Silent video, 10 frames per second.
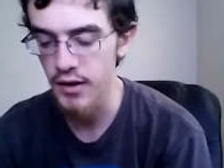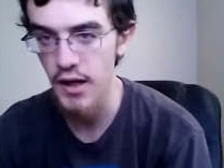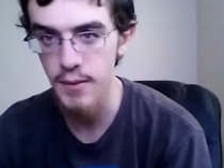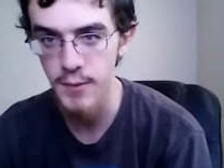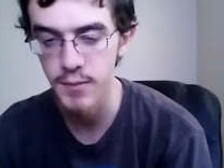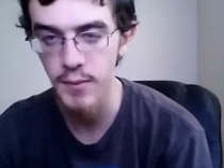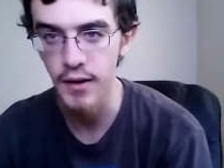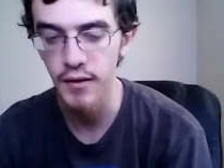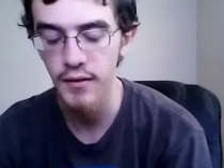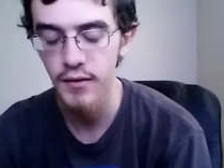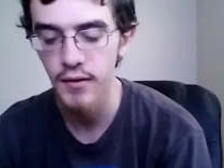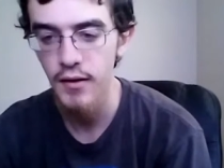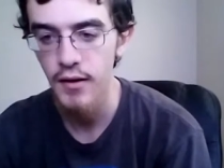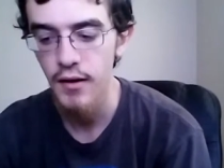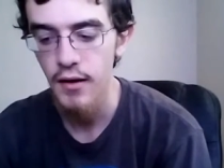Came with me,
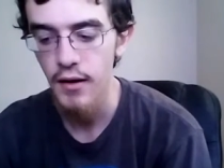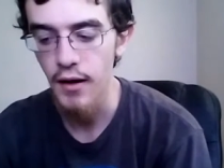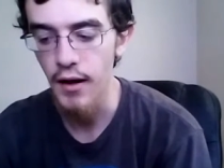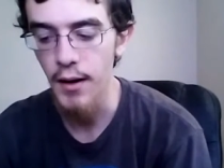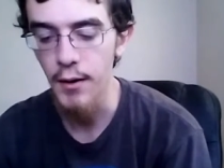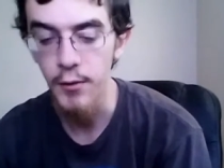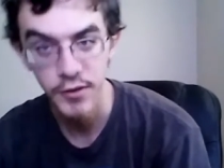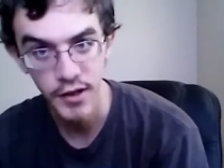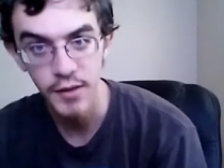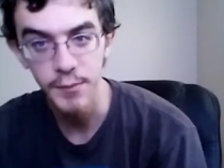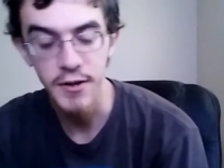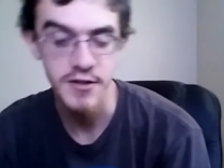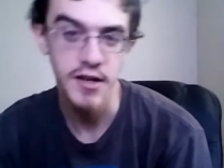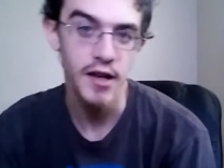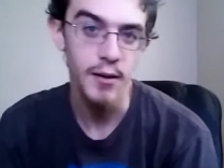and all the enemies
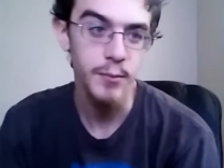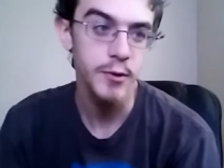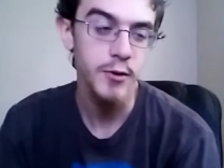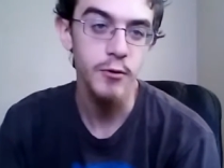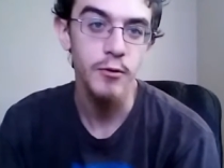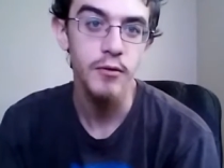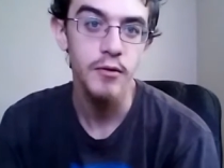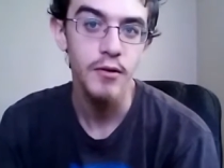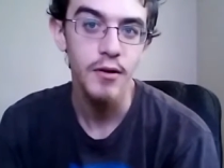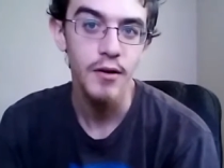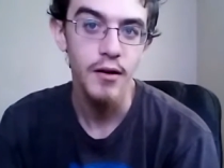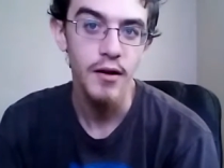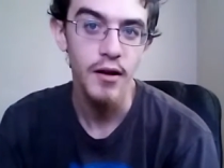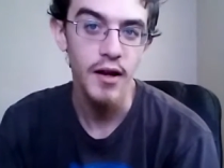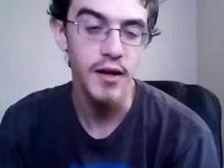came too.
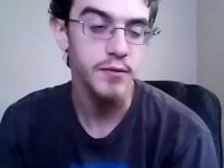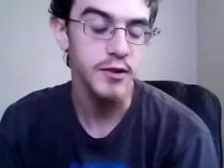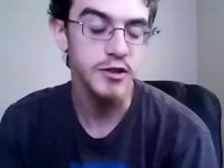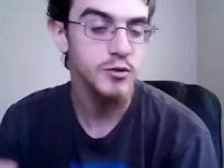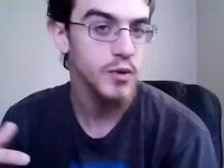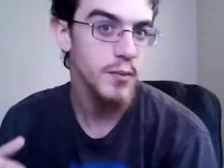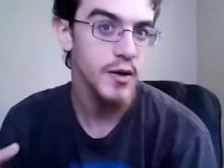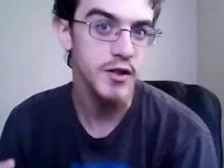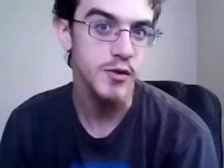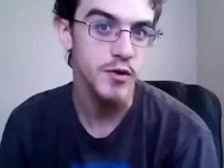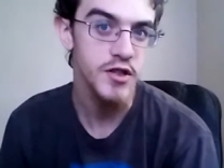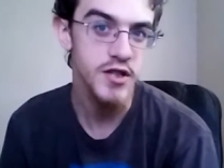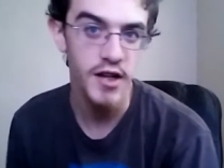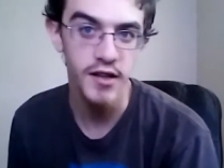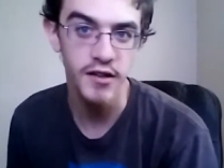And for like 20 minutes, we just
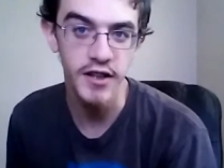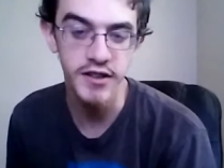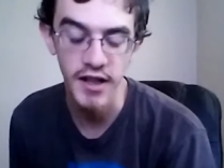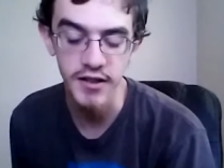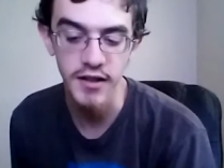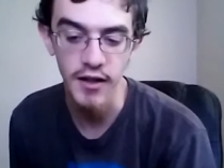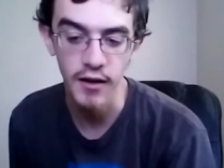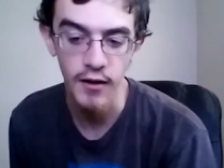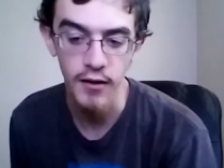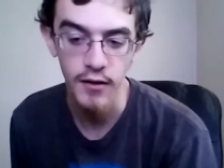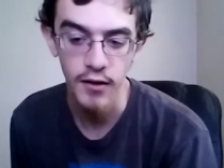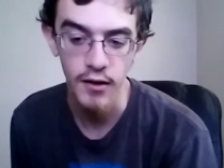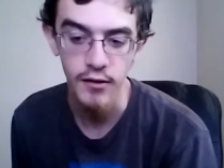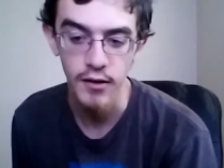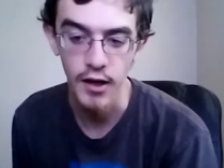kind of like sat there,
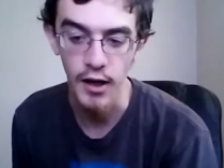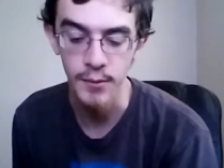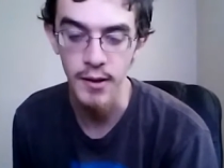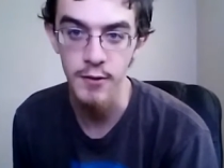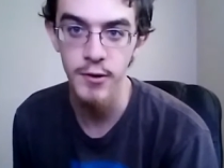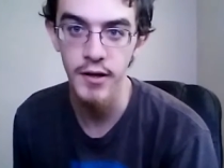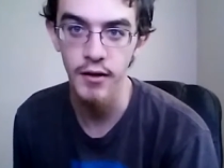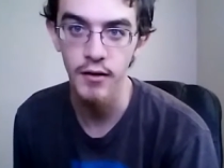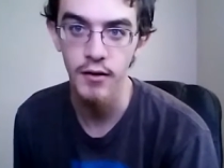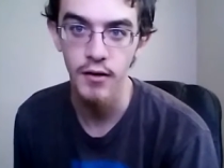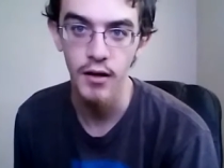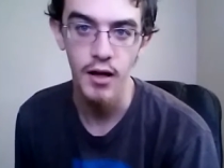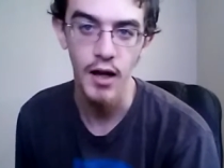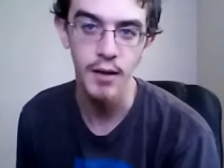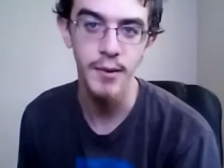and by we,
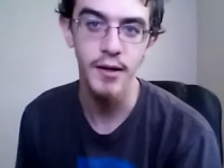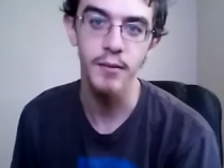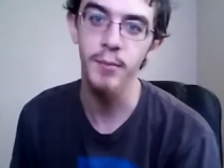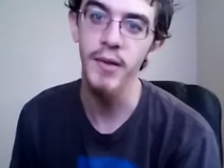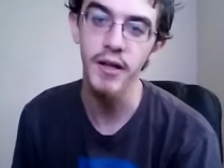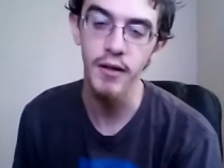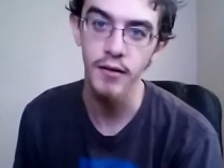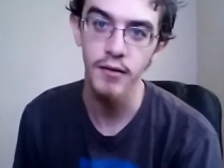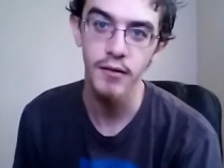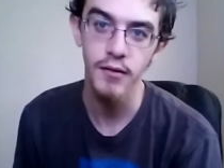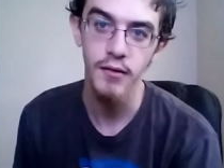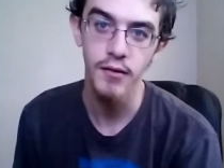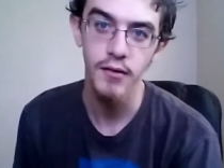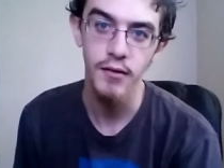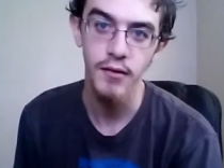I mean me,
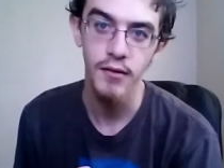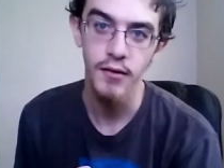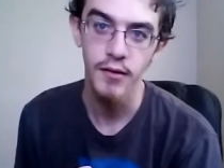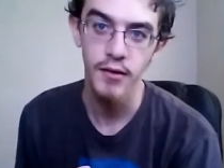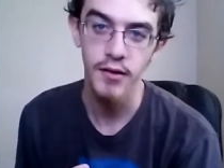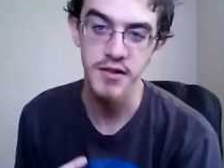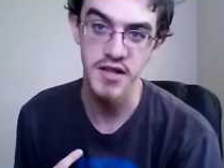'cause